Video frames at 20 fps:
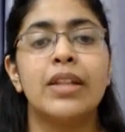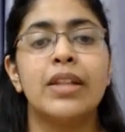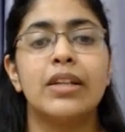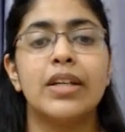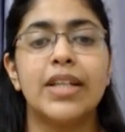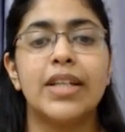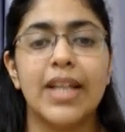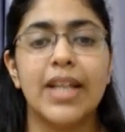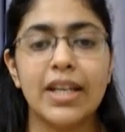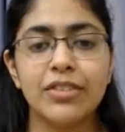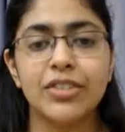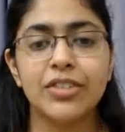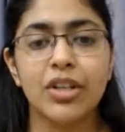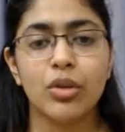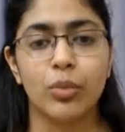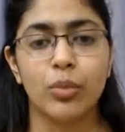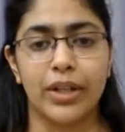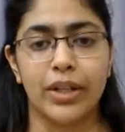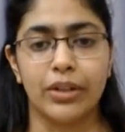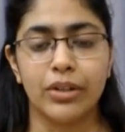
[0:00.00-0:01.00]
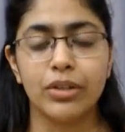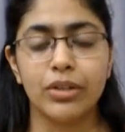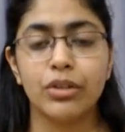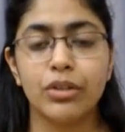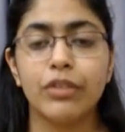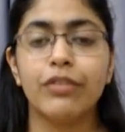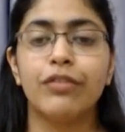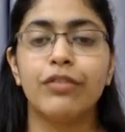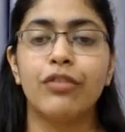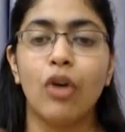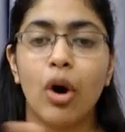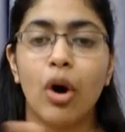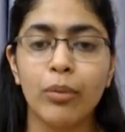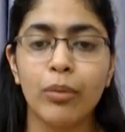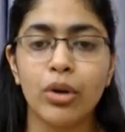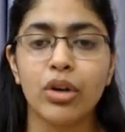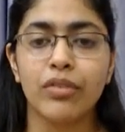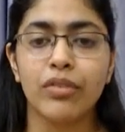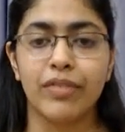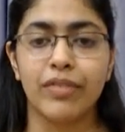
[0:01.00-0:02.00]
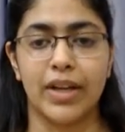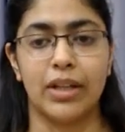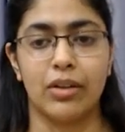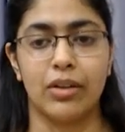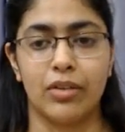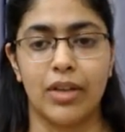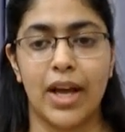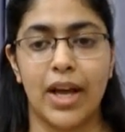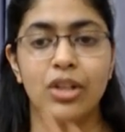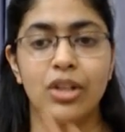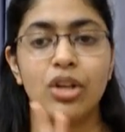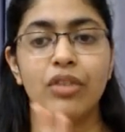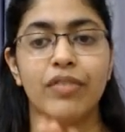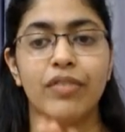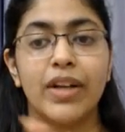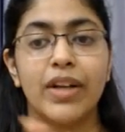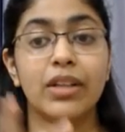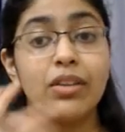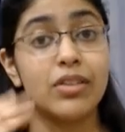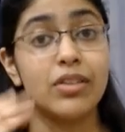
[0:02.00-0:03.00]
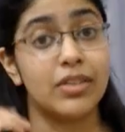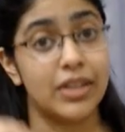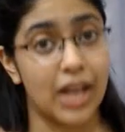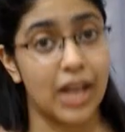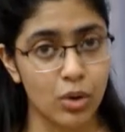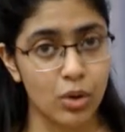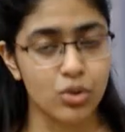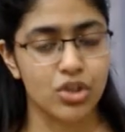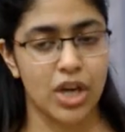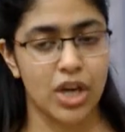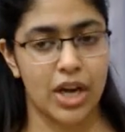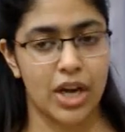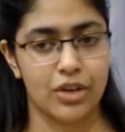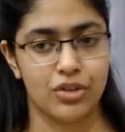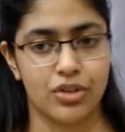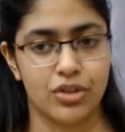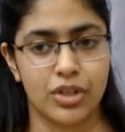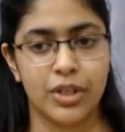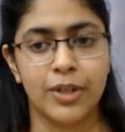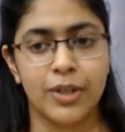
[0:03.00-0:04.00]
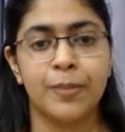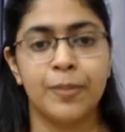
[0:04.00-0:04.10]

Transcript: The test is whether the former offence and the offence now charged